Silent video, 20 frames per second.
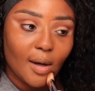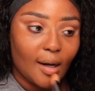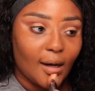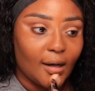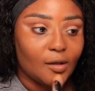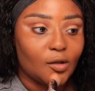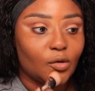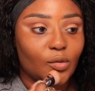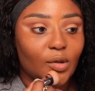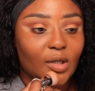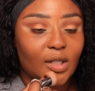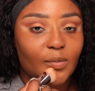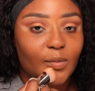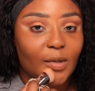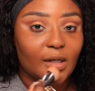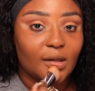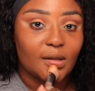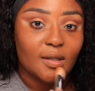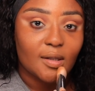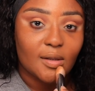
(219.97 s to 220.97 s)
I do
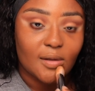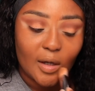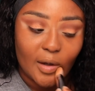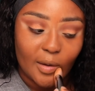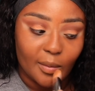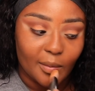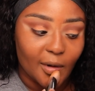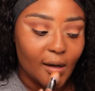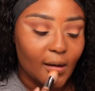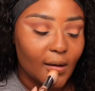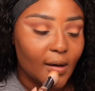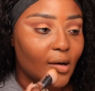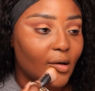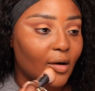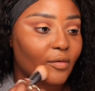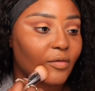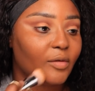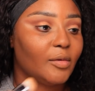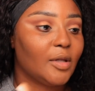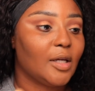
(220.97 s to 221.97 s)
expect some
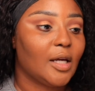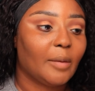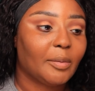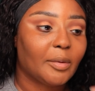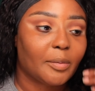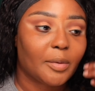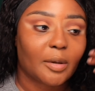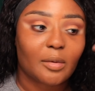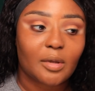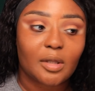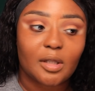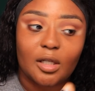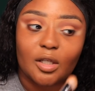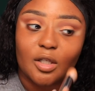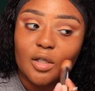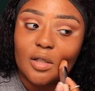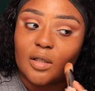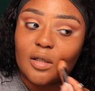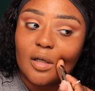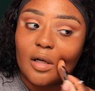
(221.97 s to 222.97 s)
of the
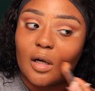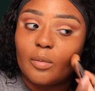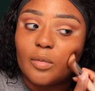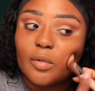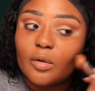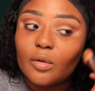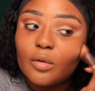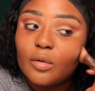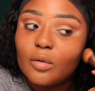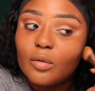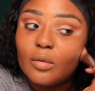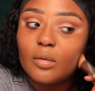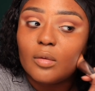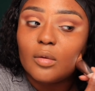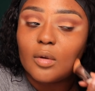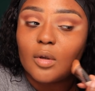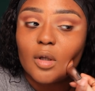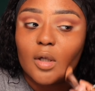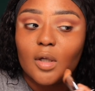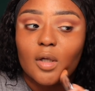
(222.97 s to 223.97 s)
hyperpigmentation to come through
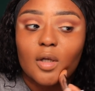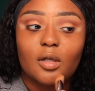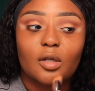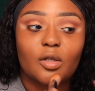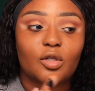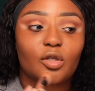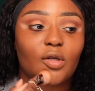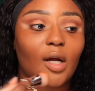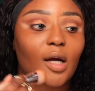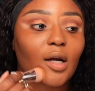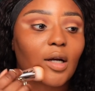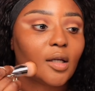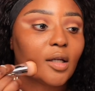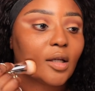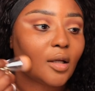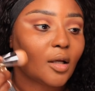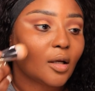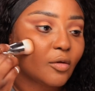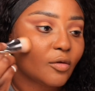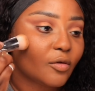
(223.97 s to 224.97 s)
because you're not going
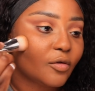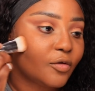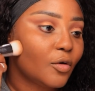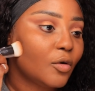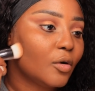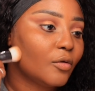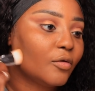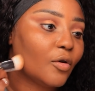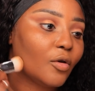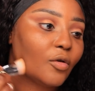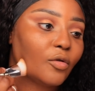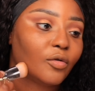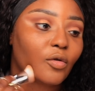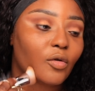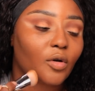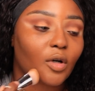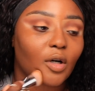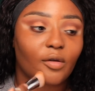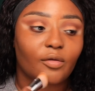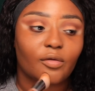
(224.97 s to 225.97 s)
to get full
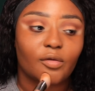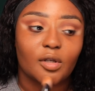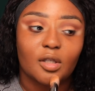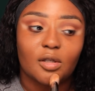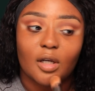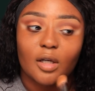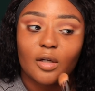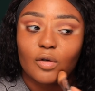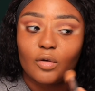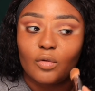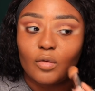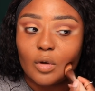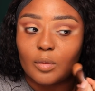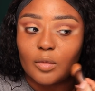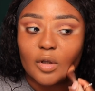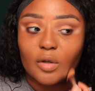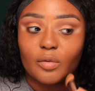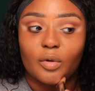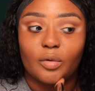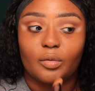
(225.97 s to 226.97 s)
coverage like you
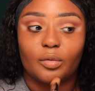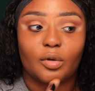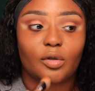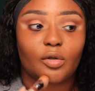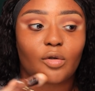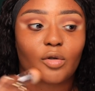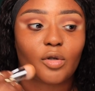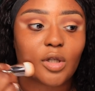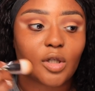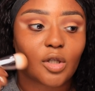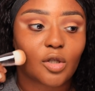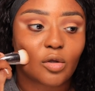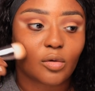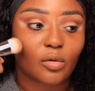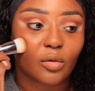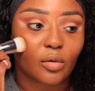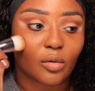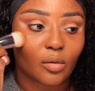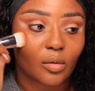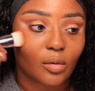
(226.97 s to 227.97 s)
normally would with a
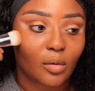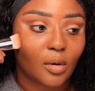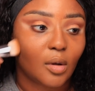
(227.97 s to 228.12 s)
traditional